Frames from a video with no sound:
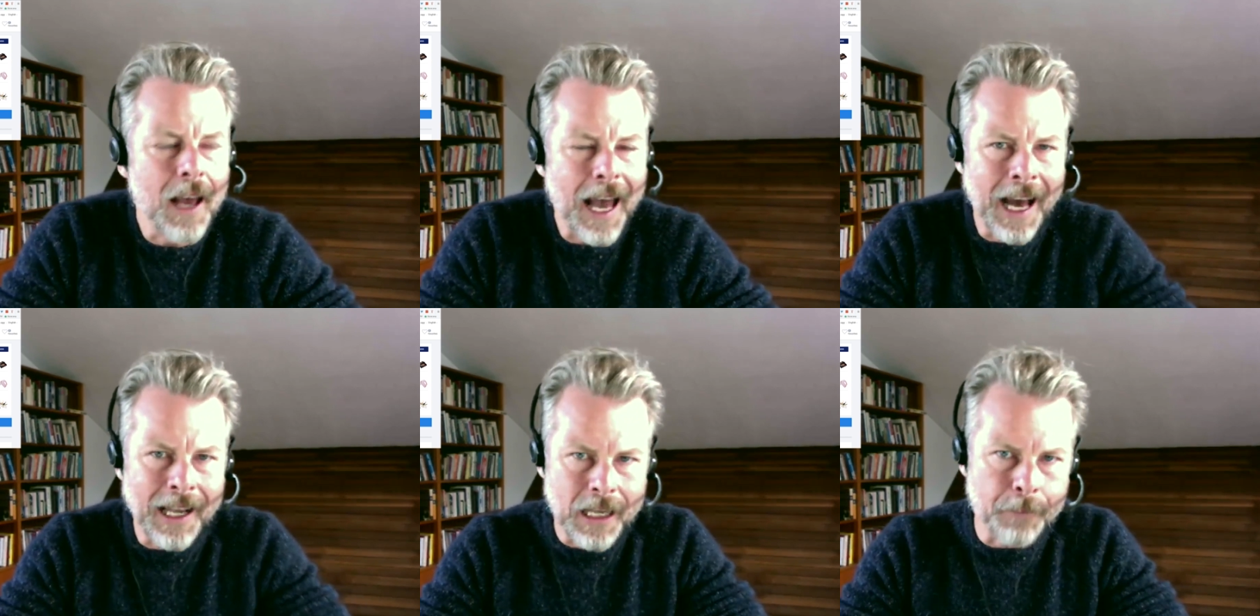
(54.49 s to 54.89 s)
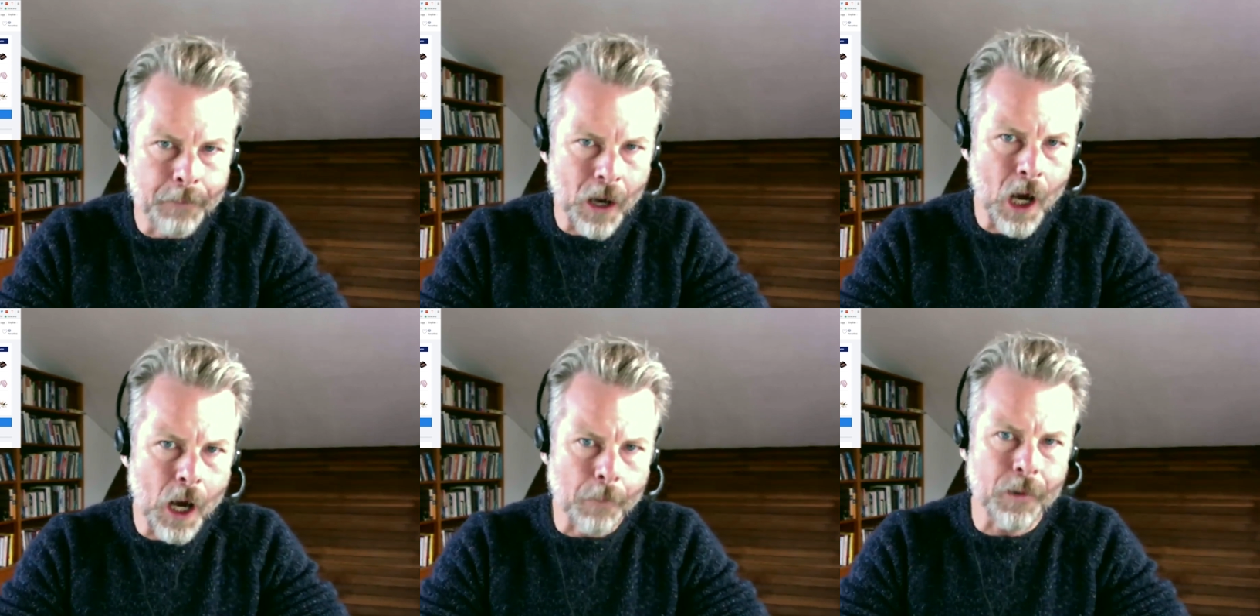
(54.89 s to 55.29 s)

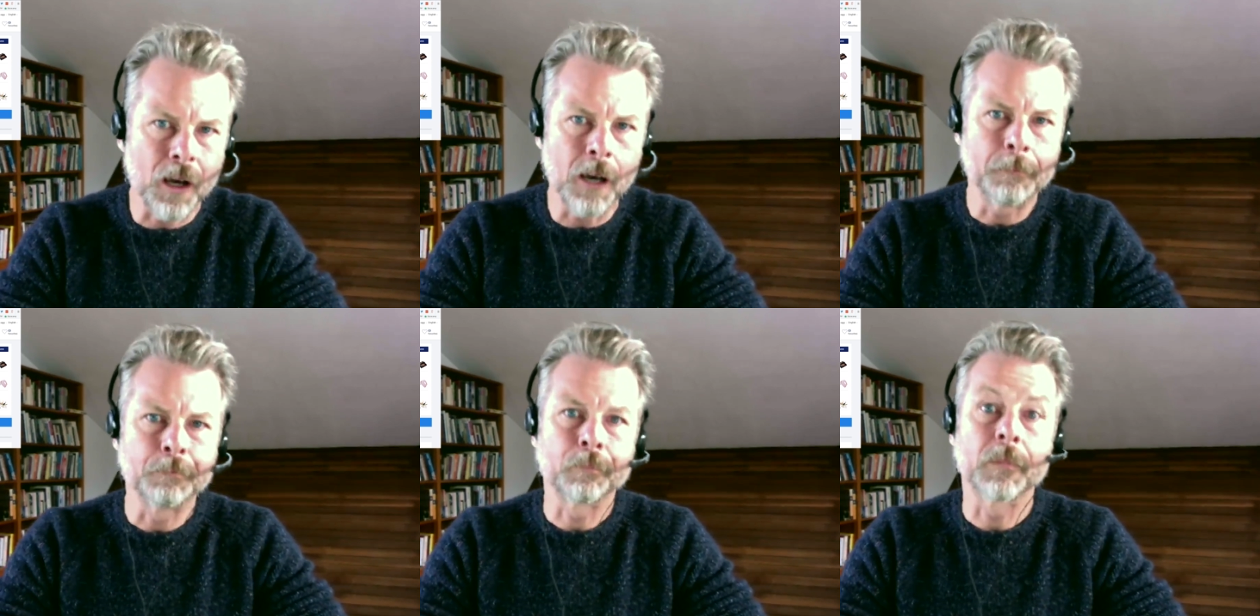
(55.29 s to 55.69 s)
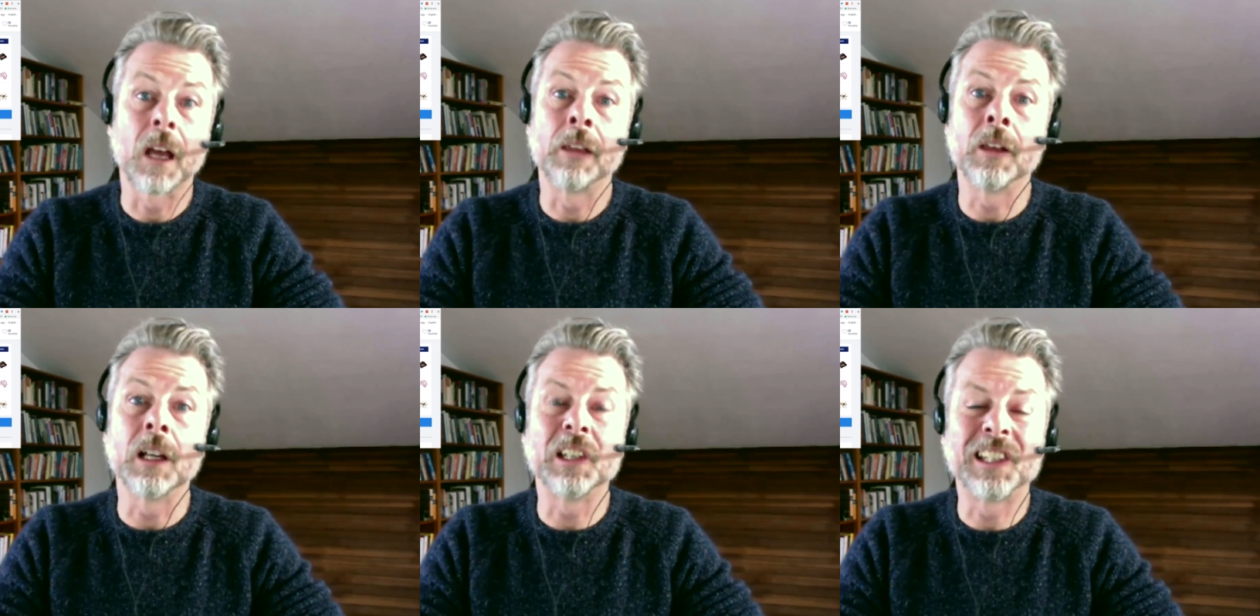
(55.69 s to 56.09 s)
Alibaba
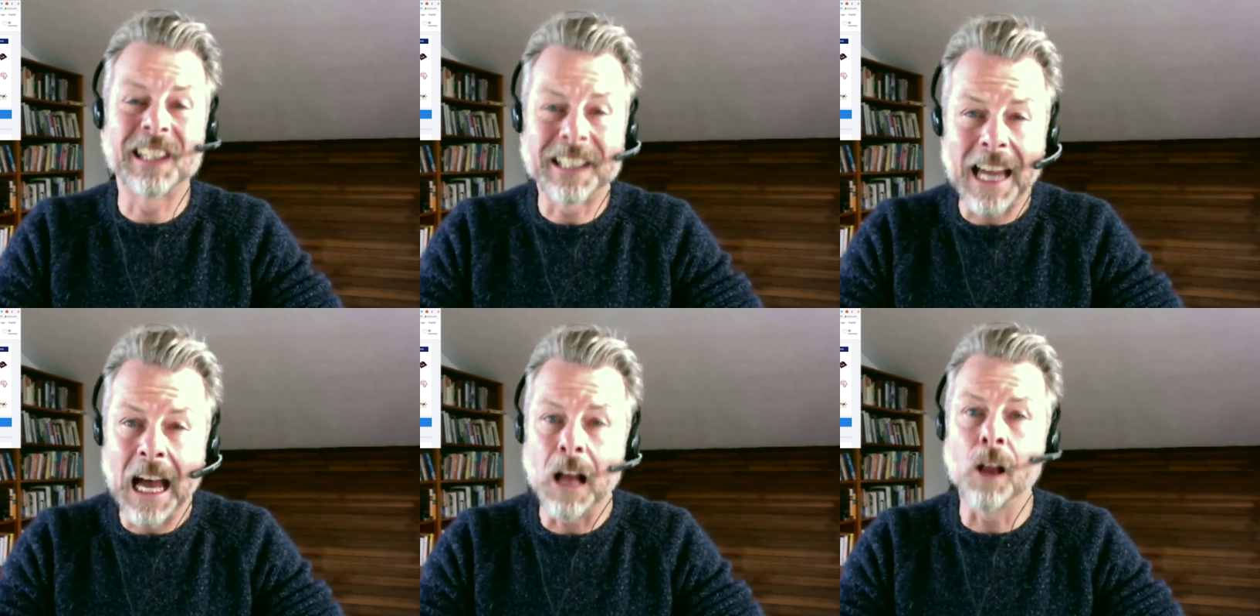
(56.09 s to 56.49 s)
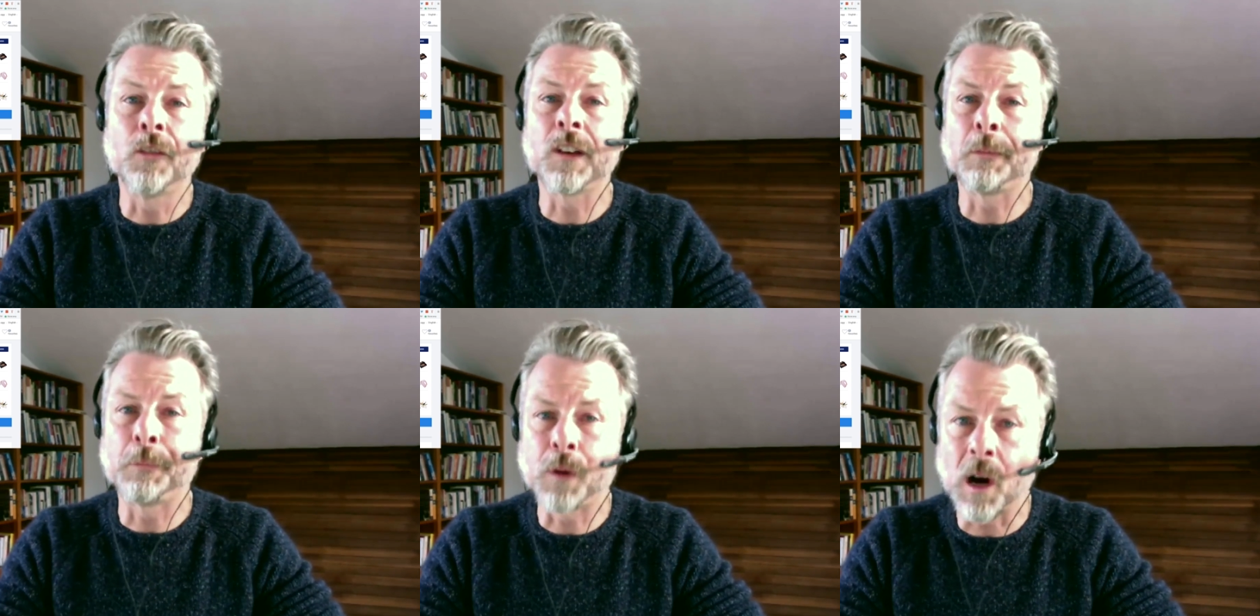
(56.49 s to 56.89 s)
that sell
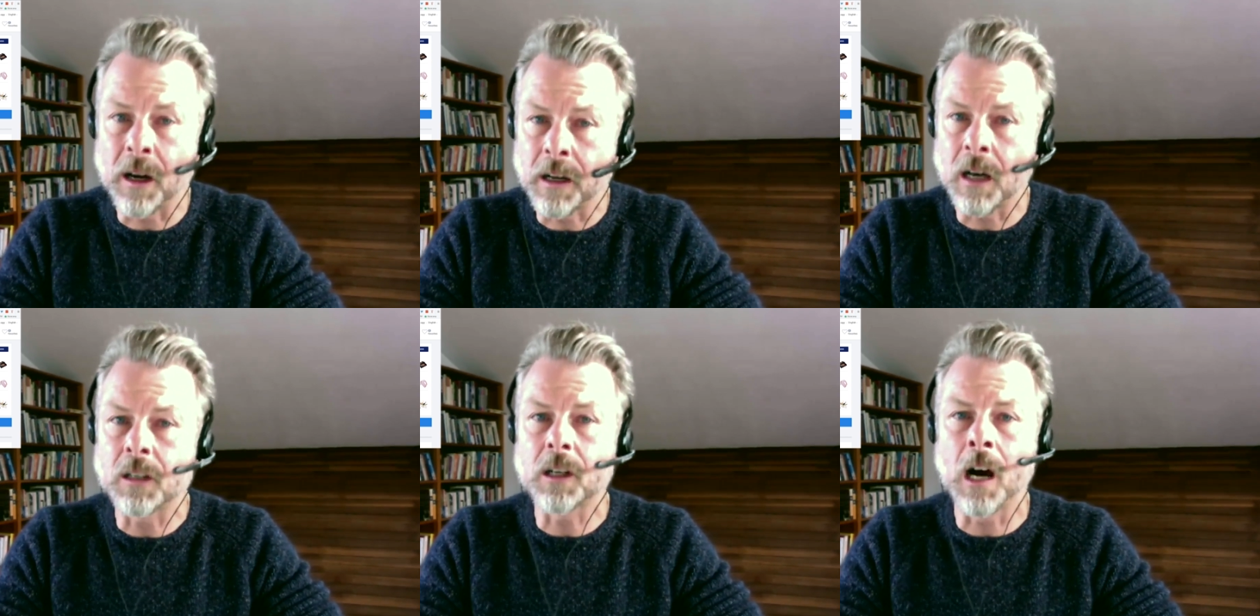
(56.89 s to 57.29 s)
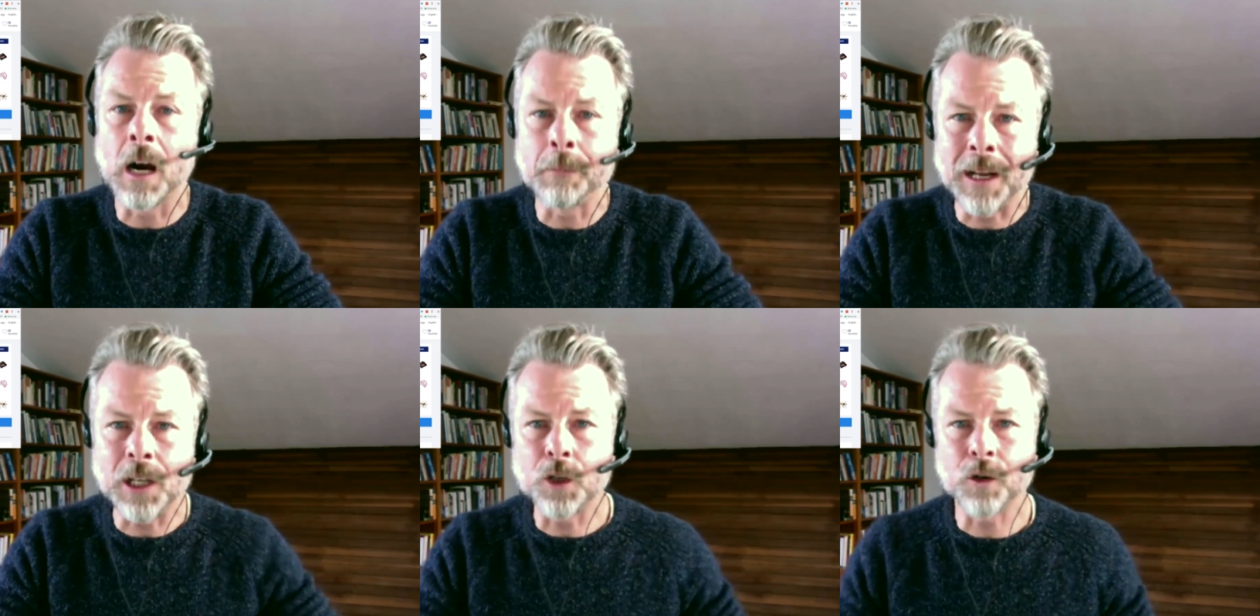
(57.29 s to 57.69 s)
the product
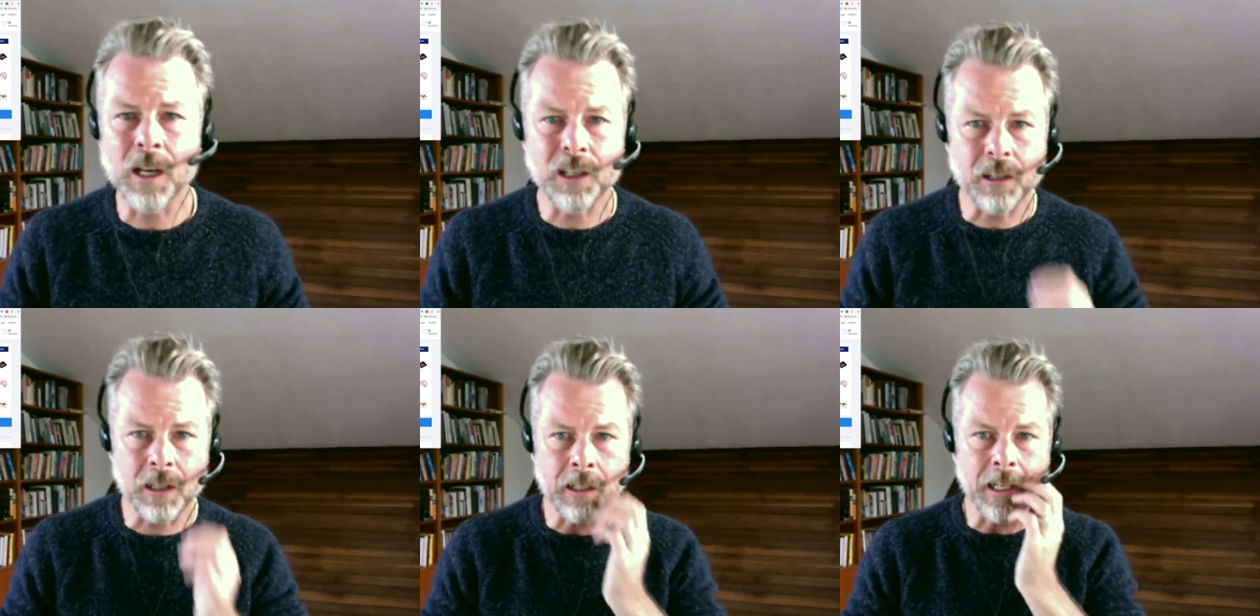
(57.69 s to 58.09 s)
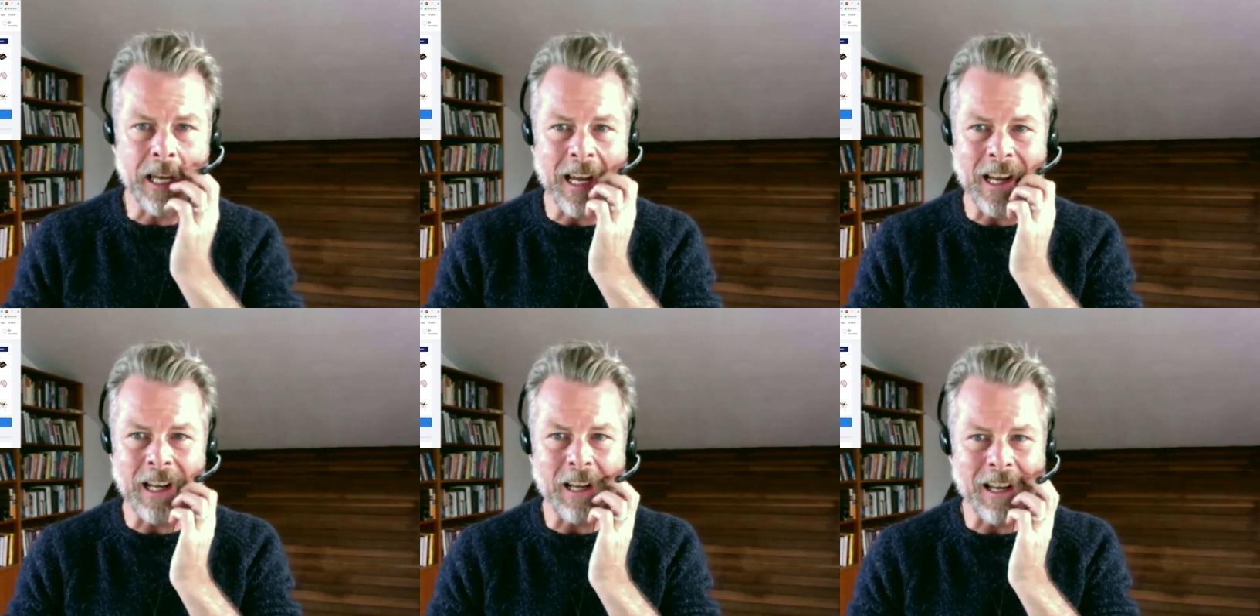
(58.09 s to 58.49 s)
I'm interested
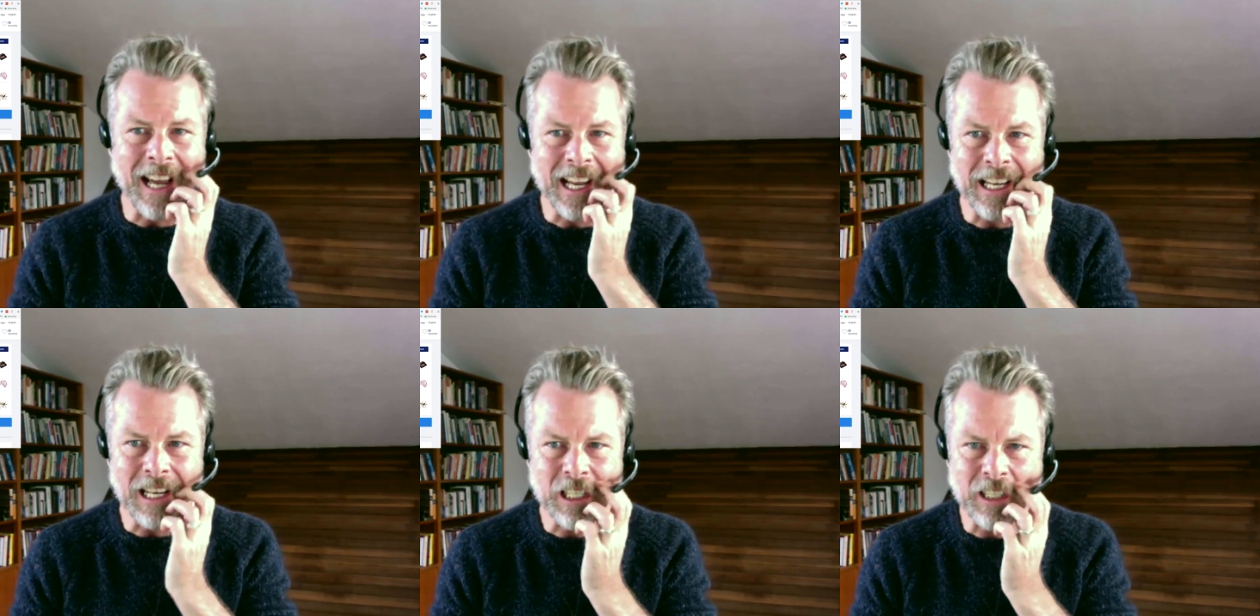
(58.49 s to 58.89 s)
in getting.